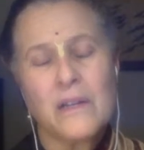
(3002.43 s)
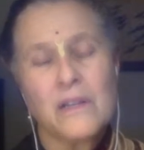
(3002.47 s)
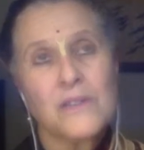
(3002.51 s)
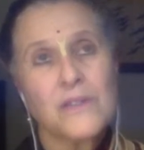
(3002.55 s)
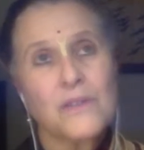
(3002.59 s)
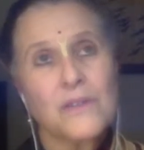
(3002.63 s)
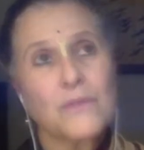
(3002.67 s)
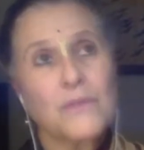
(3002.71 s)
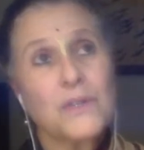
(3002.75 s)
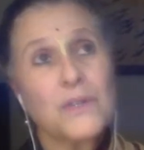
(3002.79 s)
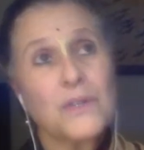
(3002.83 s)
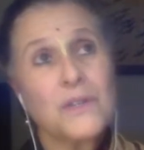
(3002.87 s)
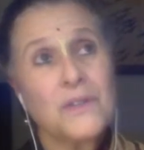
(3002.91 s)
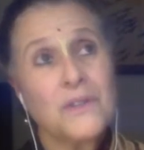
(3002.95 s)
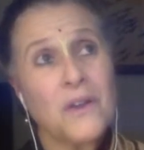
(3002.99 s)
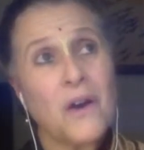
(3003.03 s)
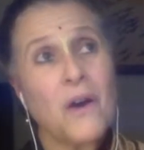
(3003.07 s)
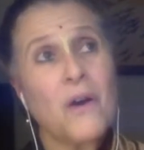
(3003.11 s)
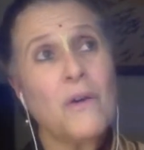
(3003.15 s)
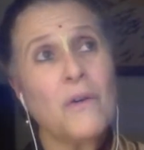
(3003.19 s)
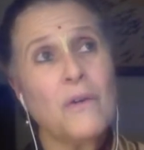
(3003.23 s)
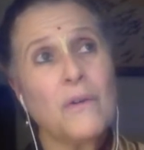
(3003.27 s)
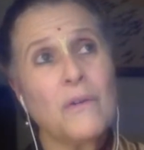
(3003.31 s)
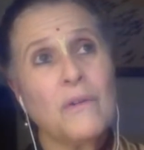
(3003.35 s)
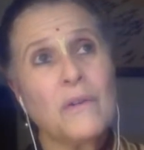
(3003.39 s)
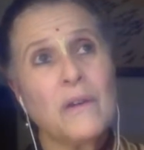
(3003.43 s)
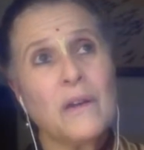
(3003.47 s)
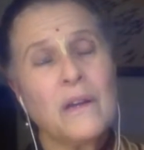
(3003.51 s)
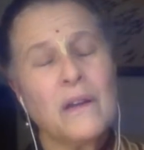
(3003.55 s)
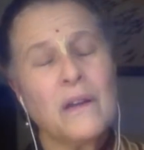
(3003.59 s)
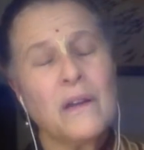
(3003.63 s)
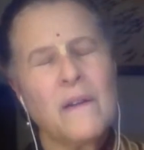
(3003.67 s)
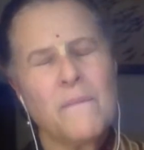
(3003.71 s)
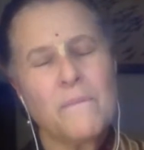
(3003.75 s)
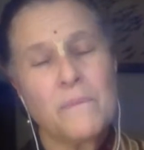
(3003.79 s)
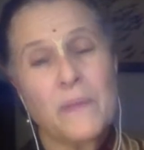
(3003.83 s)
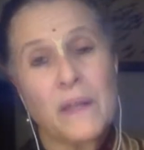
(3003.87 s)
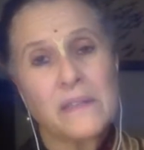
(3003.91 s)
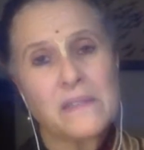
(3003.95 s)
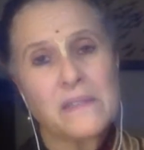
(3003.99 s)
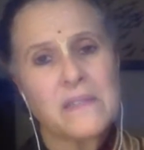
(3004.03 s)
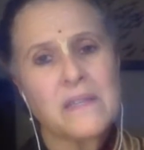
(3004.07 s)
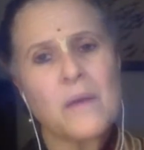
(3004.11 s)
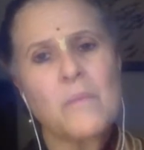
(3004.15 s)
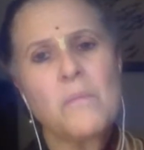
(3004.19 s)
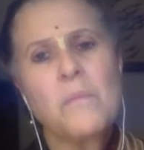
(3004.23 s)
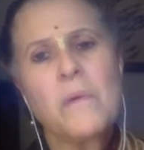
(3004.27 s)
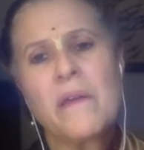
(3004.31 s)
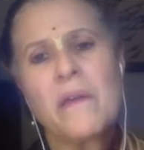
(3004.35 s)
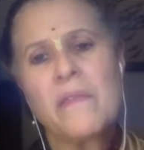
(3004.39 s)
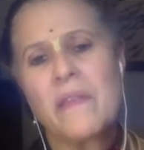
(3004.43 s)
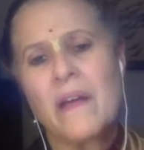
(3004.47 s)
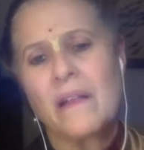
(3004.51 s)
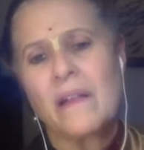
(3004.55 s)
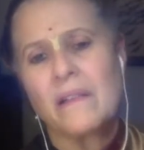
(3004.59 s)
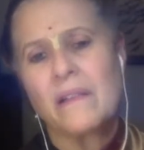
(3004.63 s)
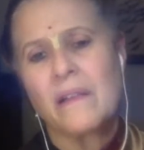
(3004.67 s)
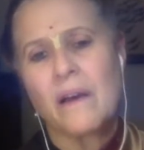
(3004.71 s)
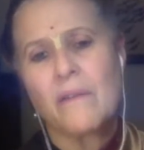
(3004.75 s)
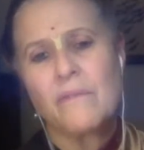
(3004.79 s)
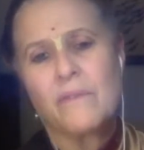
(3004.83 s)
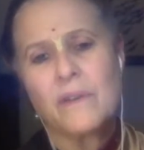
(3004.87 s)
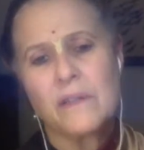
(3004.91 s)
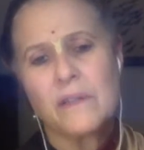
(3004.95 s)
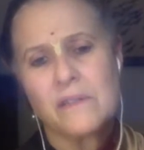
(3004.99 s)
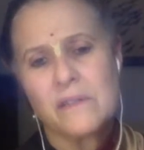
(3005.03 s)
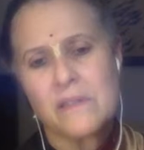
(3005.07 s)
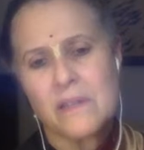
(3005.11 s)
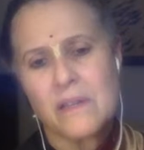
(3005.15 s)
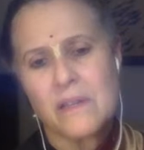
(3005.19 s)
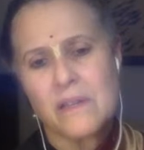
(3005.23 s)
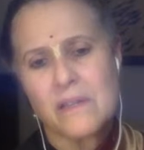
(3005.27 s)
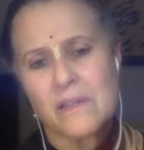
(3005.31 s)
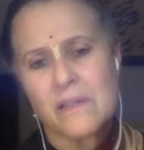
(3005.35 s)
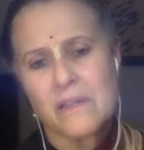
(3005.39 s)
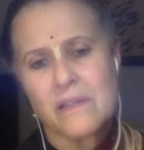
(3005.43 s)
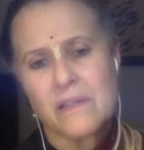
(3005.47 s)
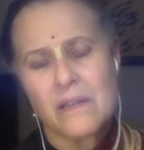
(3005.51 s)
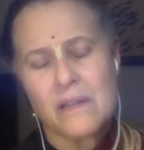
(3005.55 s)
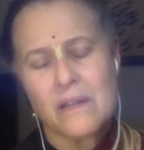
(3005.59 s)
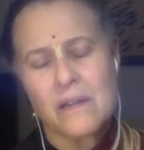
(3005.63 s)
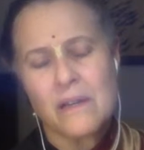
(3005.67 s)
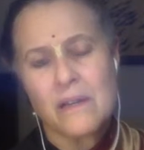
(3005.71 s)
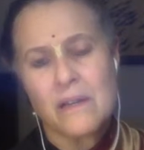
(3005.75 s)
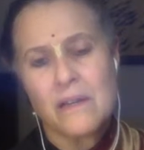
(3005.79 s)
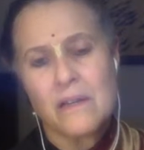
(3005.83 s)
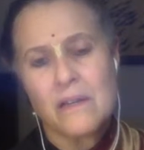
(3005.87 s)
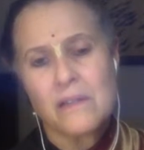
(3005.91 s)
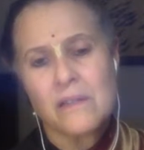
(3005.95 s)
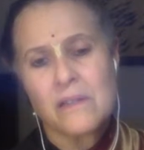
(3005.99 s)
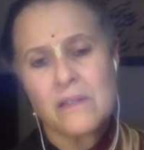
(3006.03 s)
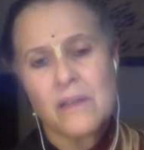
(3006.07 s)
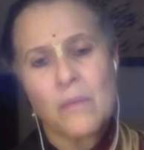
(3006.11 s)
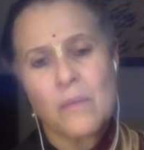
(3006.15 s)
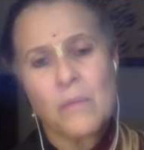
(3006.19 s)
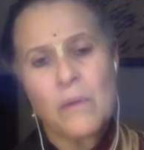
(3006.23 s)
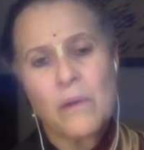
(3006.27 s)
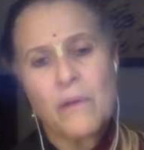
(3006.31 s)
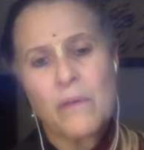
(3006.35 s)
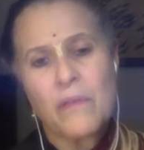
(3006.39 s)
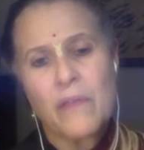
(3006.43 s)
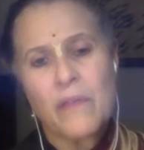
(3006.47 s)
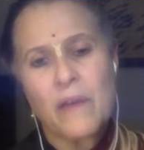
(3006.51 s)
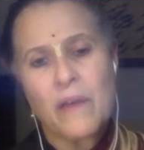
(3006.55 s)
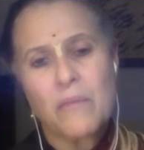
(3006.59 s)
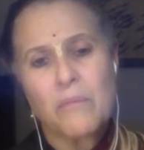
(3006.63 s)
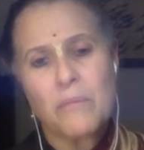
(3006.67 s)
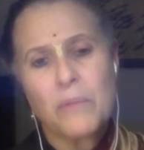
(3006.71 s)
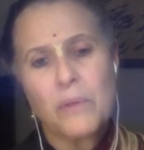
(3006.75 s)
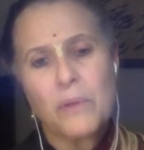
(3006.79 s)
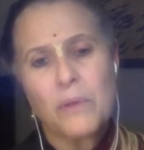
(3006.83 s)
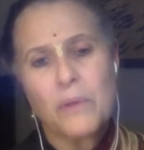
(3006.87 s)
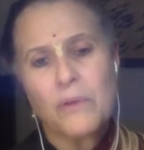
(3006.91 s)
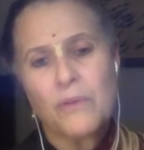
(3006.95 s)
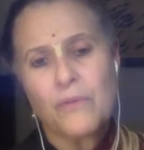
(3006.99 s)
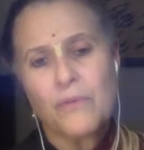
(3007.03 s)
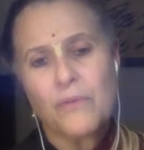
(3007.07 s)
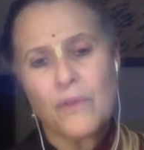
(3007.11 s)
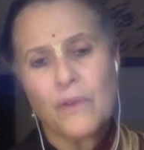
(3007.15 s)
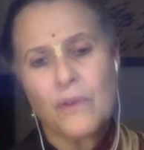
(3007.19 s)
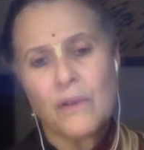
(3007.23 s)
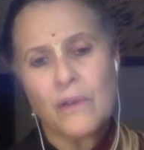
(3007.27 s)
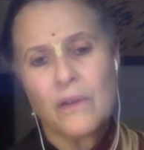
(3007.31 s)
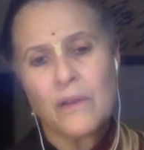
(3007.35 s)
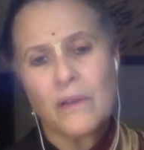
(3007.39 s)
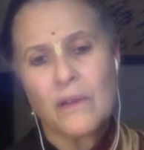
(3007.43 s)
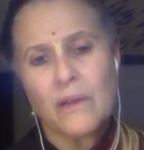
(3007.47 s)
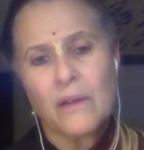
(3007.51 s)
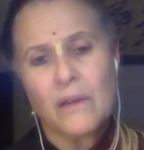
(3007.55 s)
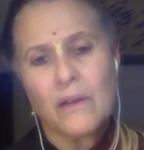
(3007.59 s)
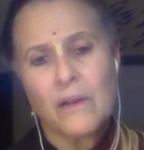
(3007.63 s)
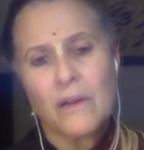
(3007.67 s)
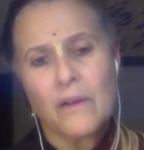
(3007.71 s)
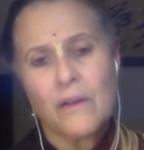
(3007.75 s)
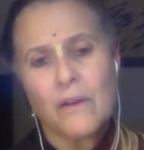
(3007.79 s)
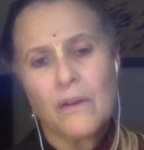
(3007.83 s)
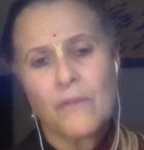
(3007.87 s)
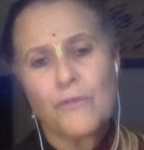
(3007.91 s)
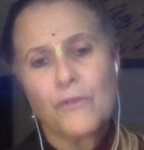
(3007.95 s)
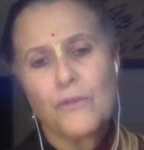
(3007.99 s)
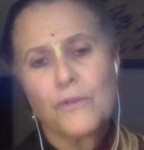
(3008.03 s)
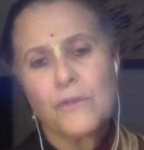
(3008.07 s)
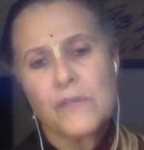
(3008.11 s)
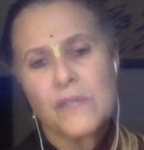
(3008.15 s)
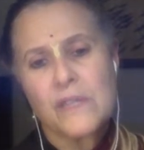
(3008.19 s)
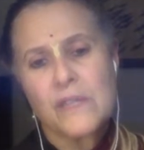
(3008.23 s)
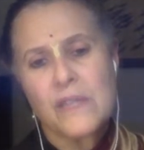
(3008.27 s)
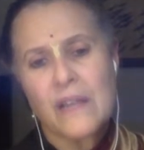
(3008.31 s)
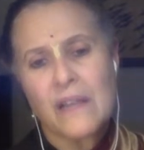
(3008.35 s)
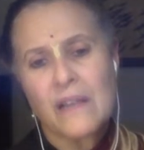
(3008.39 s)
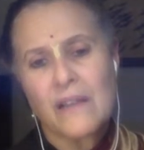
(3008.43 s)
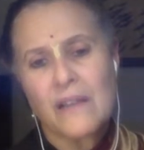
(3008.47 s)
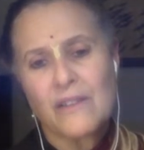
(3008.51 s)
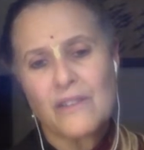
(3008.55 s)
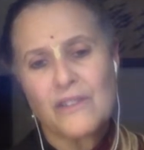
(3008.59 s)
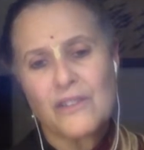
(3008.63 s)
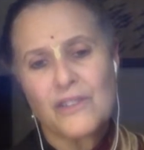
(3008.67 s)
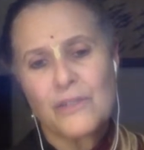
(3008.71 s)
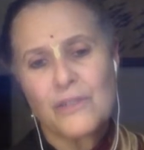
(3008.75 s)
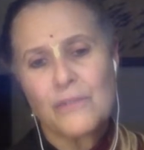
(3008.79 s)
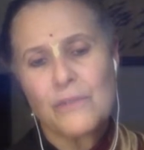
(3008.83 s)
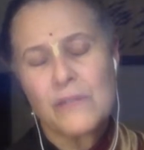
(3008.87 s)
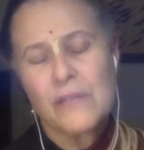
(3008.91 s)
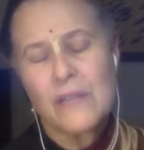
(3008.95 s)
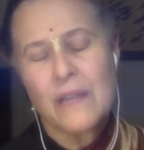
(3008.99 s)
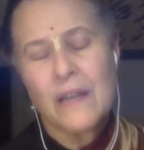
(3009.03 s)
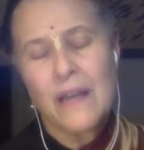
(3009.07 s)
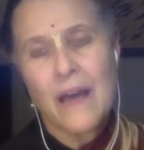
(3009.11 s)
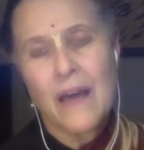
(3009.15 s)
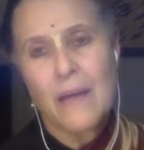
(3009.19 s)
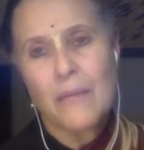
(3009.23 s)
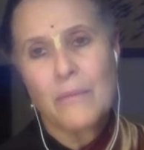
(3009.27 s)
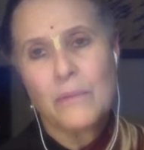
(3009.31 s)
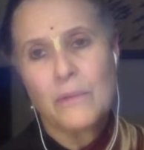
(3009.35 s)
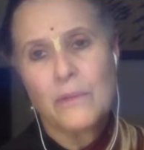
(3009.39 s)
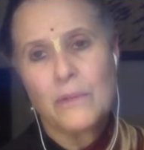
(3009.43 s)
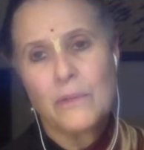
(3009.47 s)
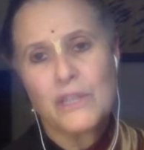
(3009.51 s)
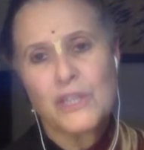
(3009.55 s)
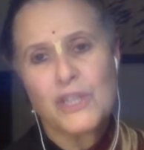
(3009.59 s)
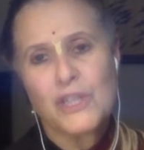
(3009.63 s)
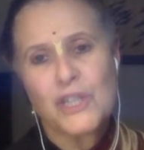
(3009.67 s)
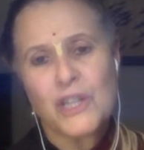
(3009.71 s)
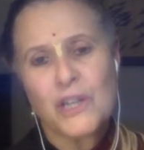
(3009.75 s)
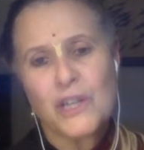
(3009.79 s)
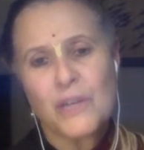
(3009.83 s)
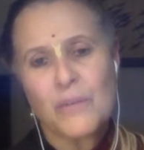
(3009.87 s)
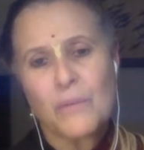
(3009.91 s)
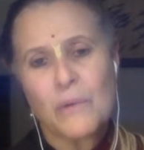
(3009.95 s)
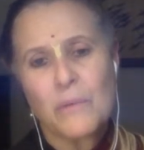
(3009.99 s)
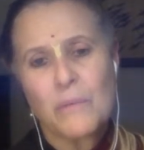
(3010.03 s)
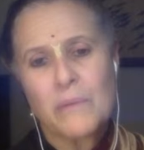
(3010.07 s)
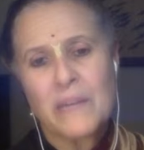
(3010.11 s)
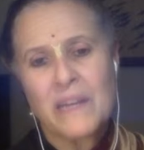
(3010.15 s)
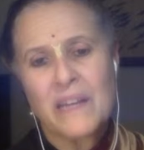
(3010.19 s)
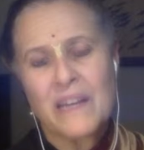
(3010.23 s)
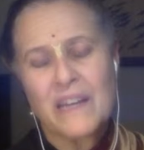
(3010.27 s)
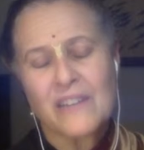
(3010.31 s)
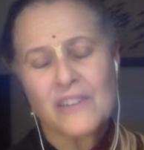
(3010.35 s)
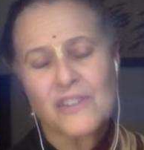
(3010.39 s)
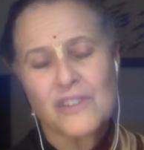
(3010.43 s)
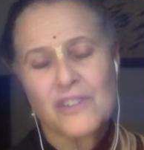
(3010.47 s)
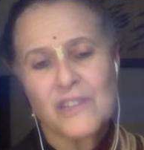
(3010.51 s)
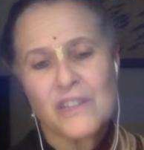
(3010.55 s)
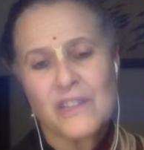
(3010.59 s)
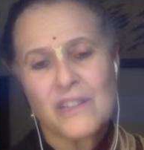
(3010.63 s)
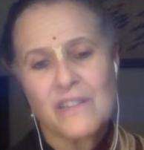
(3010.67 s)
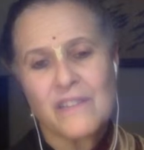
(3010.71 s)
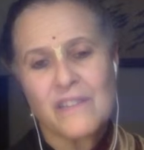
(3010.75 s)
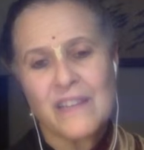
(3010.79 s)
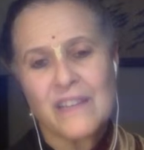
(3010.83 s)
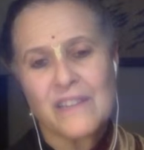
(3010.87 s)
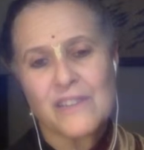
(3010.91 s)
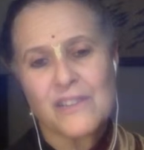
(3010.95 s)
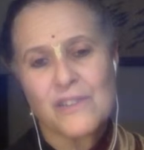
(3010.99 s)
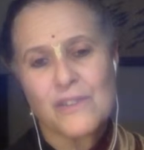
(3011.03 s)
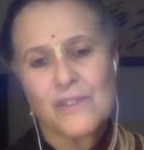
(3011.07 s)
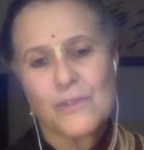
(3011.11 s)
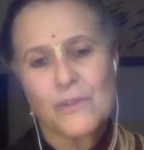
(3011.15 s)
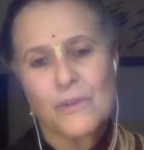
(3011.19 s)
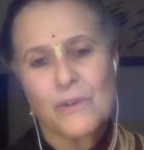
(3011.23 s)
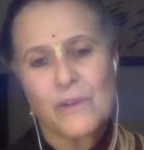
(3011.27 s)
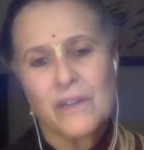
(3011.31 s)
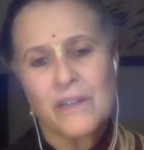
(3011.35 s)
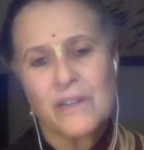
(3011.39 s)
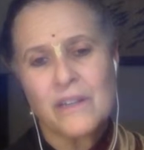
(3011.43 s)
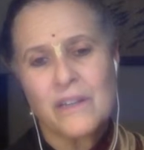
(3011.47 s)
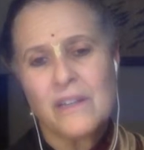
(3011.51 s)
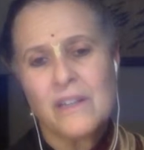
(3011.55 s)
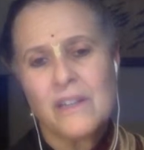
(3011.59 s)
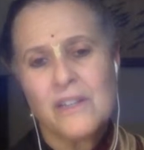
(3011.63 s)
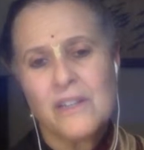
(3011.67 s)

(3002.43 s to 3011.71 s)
So to know that somewhere that love exists, somewhere that beautiful fruit seller, she was an Aborigine woman actually in that story.